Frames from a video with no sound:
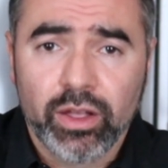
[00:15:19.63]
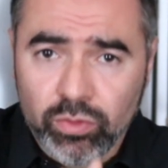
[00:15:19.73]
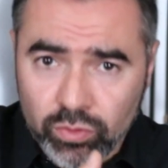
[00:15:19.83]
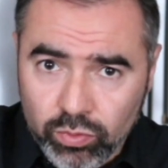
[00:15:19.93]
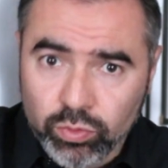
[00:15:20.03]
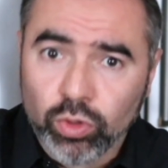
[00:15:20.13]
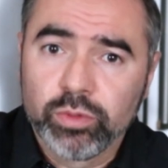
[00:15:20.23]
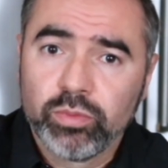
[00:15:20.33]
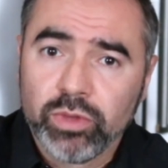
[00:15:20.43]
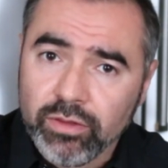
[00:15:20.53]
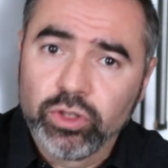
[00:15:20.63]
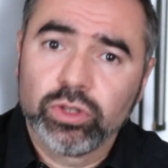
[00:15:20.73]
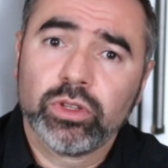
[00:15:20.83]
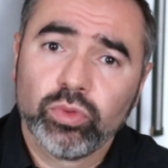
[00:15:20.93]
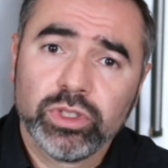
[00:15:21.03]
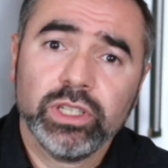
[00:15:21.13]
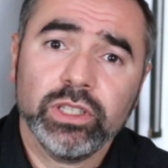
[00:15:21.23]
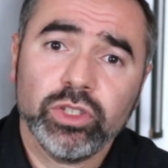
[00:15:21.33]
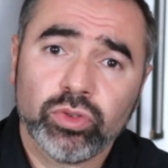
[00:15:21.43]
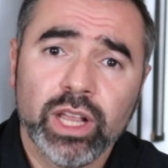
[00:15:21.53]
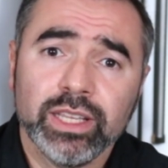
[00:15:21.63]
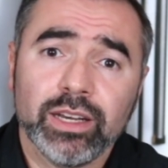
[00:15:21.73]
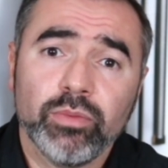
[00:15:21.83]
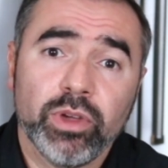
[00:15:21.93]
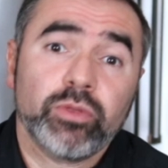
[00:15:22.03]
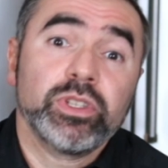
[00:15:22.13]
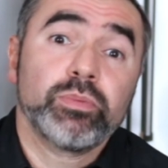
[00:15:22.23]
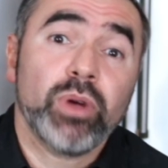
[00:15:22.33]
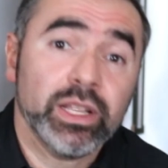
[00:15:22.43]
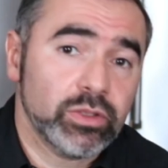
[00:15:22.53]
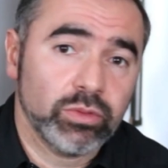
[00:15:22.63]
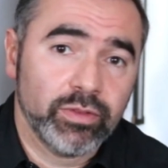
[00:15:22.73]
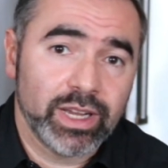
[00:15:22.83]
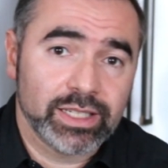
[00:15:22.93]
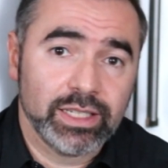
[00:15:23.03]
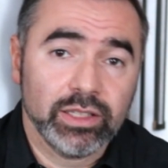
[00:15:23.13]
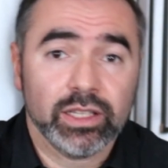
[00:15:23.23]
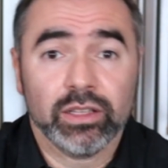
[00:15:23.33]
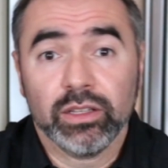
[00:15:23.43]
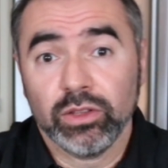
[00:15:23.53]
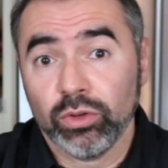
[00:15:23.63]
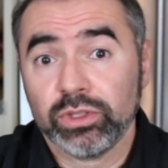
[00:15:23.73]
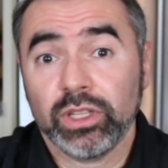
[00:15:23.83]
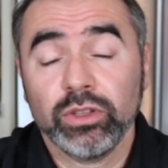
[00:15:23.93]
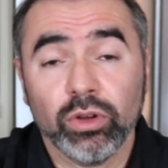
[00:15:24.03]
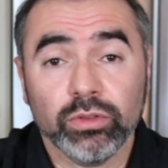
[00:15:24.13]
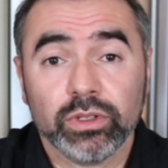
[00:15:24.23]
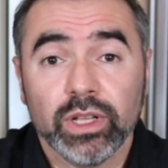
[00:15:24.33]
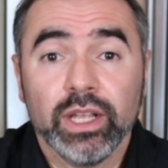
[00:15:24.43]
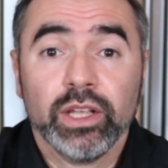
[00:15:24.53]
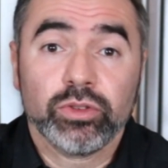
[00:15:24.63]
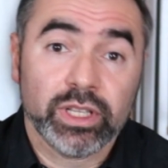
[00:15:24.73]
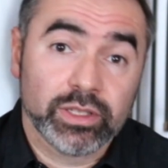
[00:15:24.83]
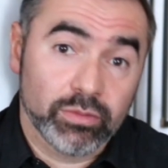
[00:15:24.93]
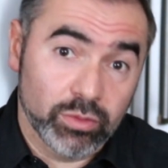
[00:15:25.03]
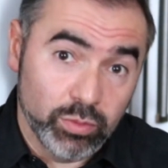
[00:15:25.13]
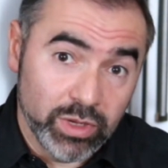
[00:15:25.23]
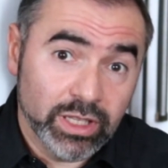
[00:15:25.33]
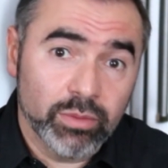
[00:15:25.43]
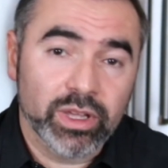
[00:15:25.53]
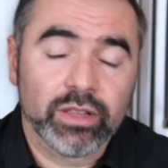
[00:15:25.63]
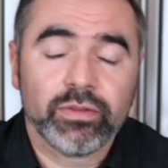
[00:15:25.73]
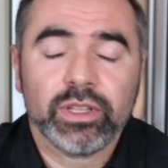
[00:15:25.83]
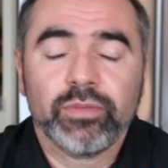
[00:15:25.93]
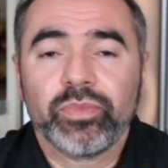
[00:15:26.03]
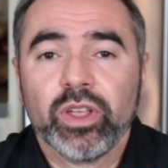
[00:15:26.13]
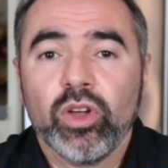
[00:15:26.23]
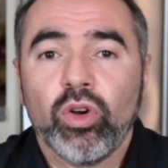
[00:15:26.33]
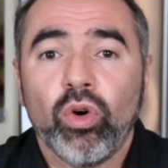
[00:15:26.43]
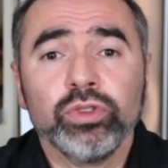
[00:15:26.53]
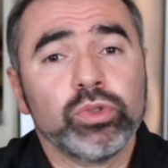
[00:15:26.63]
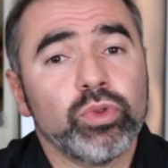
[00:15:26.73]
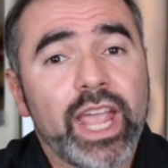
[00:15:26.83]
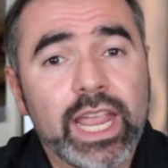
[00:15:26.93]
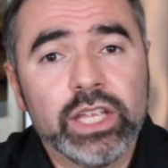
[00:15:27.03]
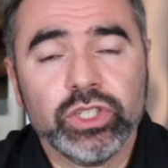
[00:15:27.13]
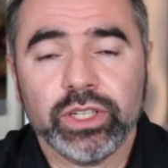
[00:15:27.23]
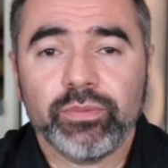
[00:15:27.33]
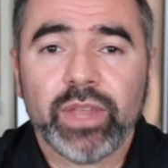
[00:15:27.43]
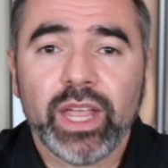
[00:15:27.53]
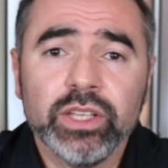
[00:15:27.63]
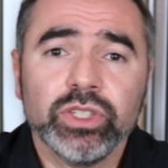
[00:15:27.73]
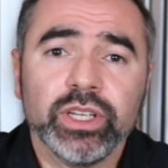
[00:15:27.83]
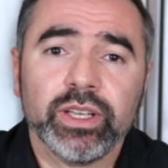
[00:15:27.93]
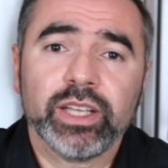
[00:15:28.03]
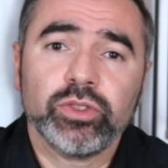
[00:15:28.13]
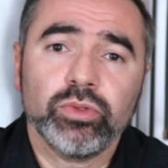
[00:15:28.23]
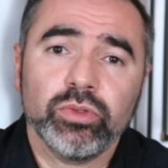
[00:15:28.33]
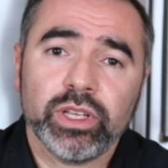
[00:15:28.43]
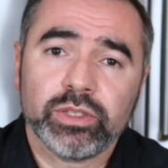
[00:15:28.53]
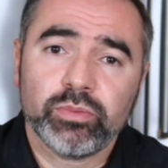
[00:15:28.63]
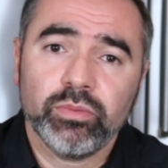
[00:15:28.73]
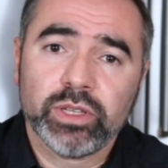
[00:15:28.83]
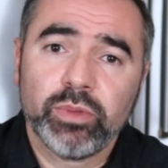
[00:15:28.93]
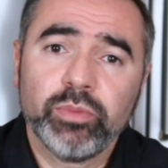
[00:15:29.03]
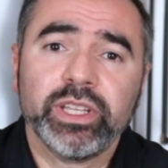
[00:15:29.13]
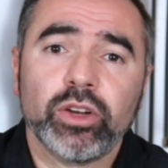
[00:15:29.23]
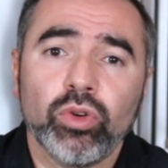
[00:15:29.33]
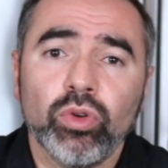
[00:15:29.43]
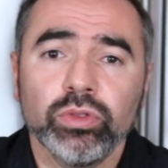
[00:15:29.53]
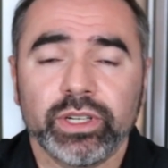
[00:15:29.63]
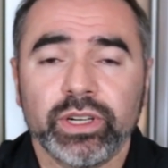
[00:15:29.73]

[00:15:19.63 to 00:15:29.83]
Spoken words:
those individuals that routinely train get a better response to the vaccine than those that don't. So that could be another benefit. Also, aging. Aging, as people get older,